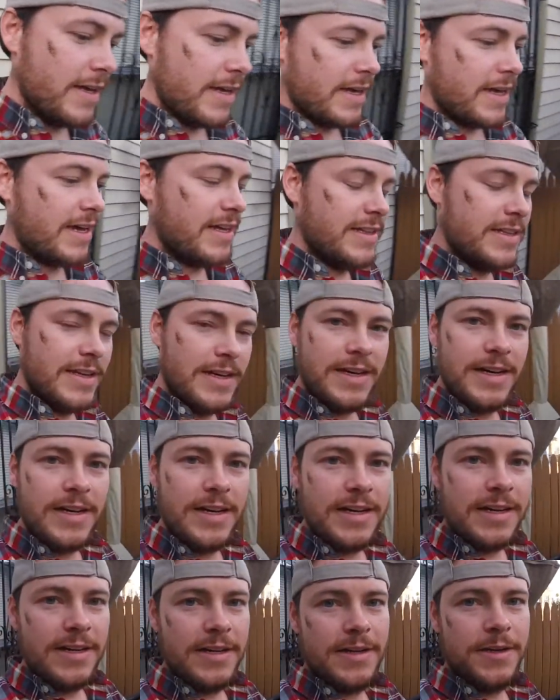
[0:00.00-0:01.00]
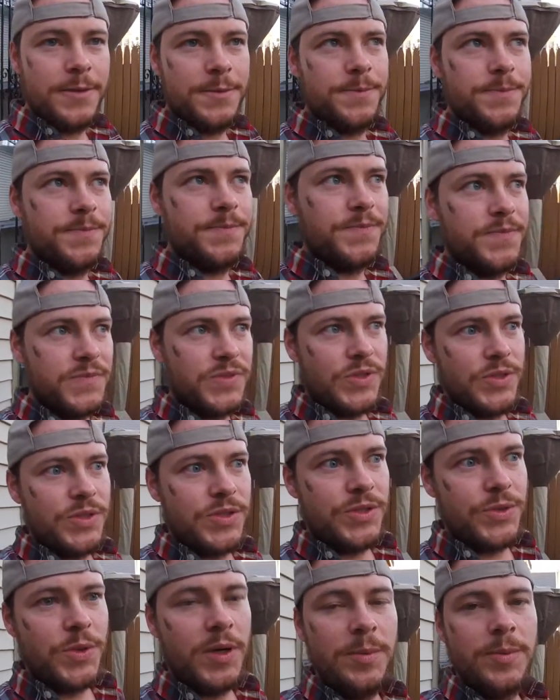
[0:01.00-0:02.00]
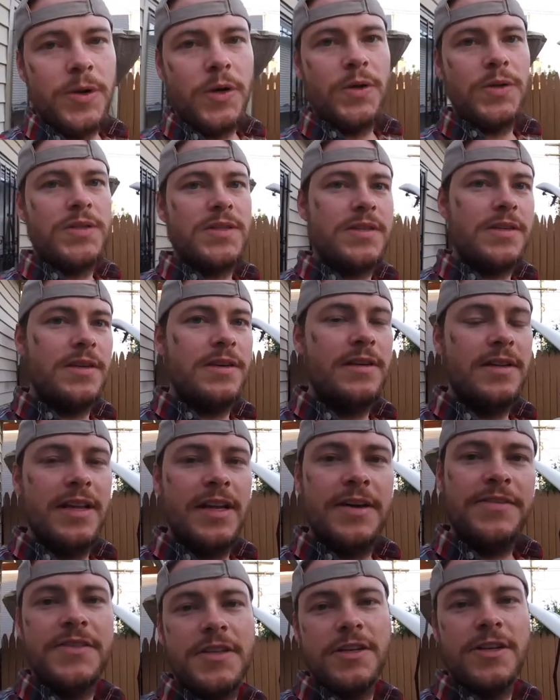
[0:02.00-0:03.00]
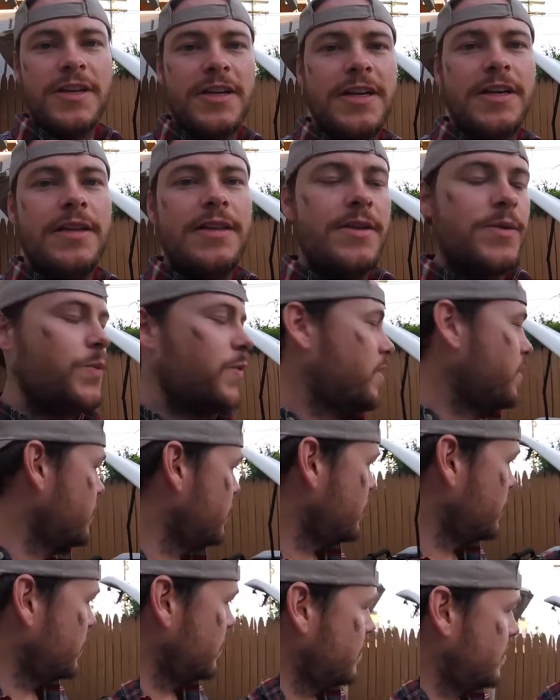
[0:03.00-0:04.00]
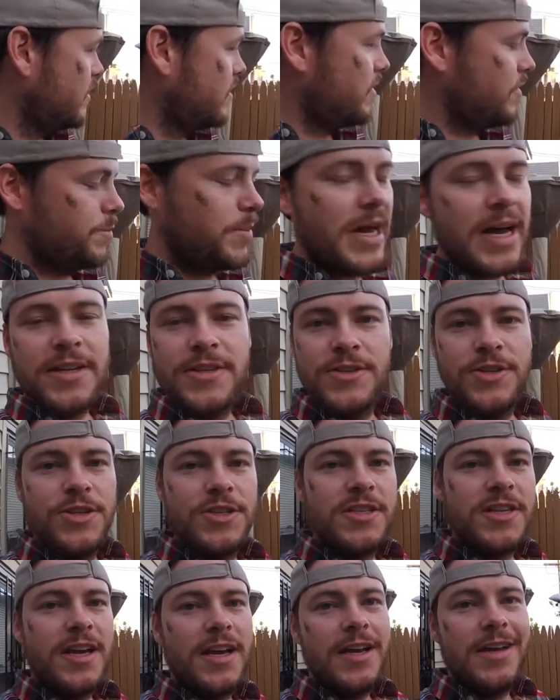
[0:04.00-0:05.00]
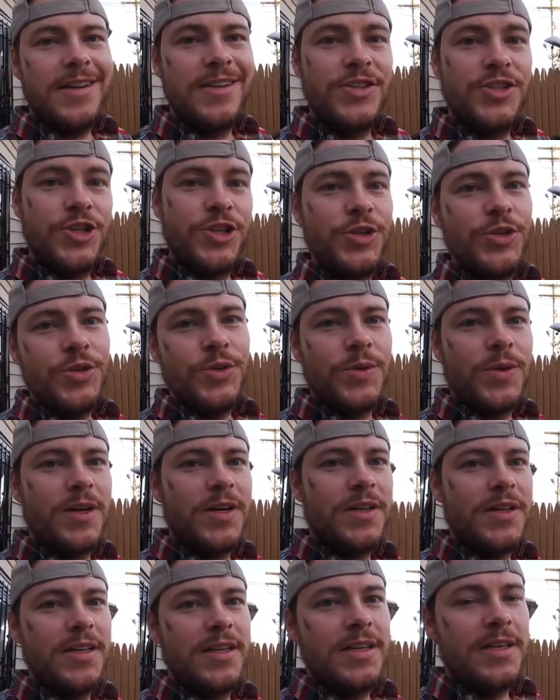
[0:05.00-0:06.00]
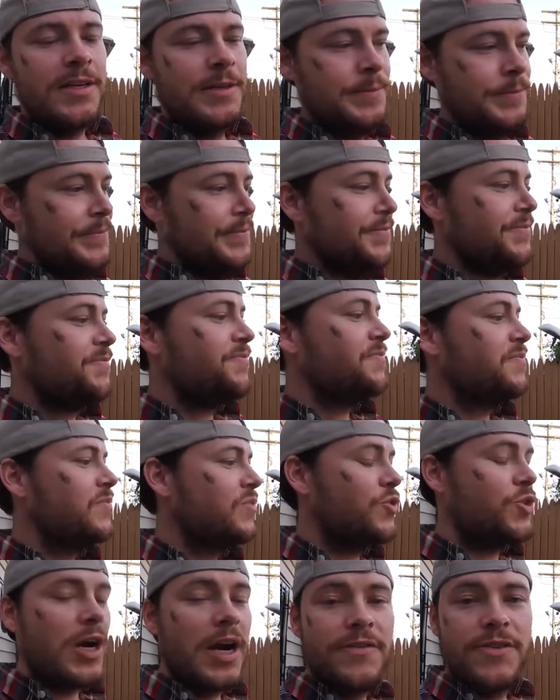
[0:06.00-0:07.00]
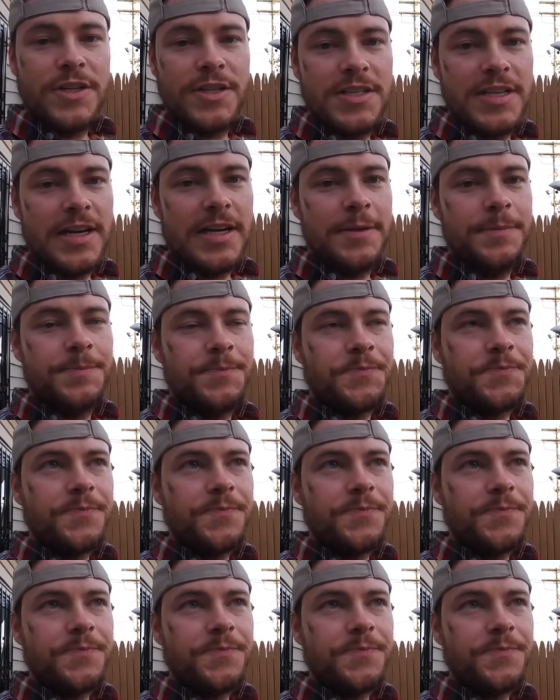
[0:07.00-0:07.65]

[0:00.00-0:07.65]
Got uh, three bolts left underneath, one on the passenger side and two on the driver's side.